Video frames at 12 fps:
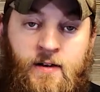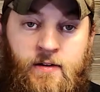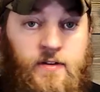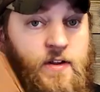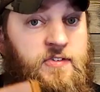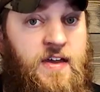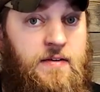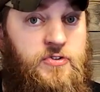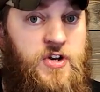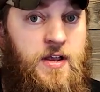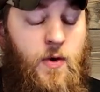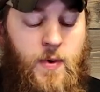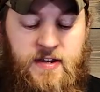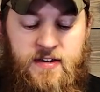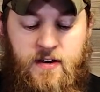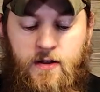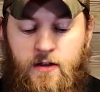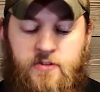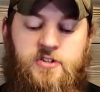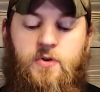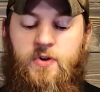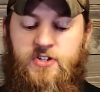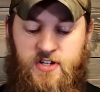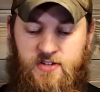it does have shake awake technology,
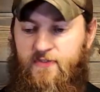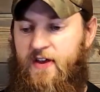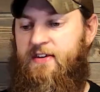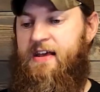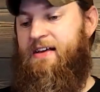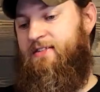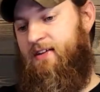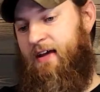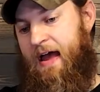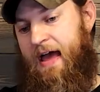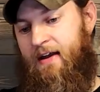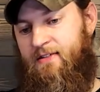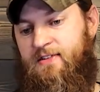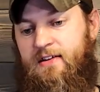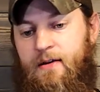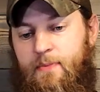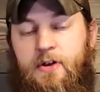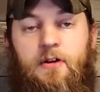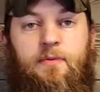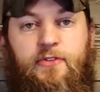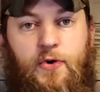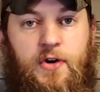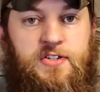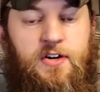which is fantastic. I had it sitting up here
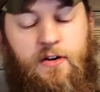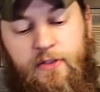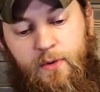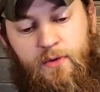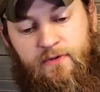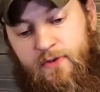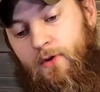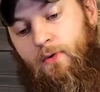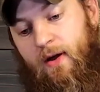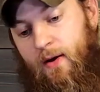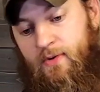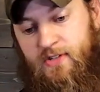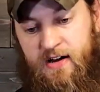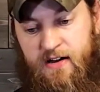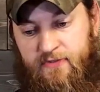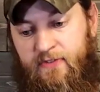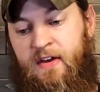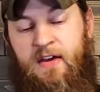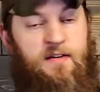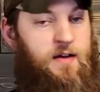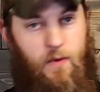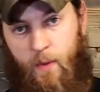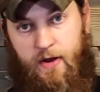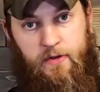before I started the review and it was off.
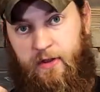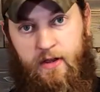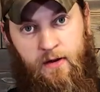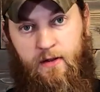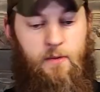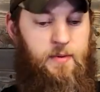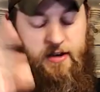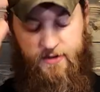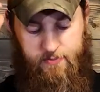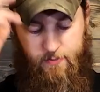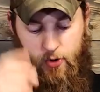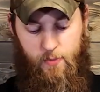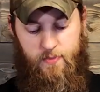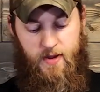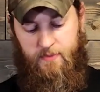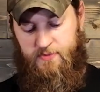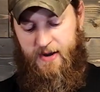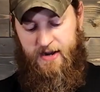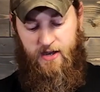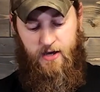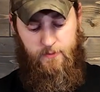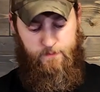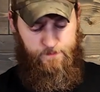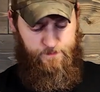I wiggled the gun a little bit, boom, comes back
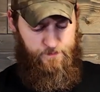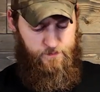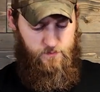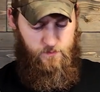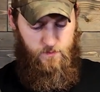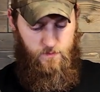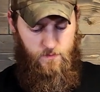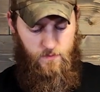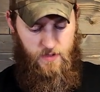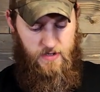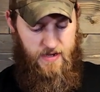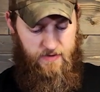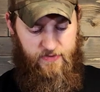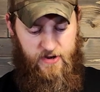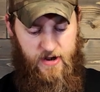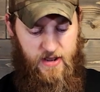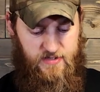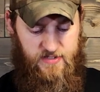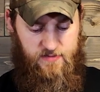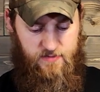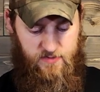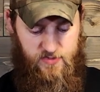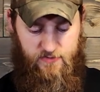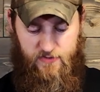on. Very nice.
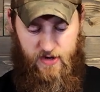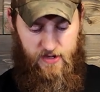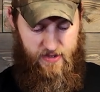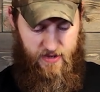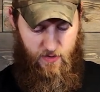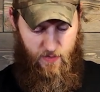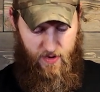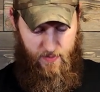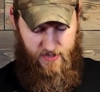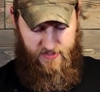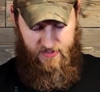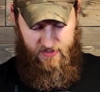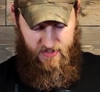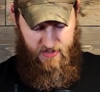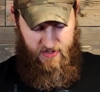So far I like it quite a bit.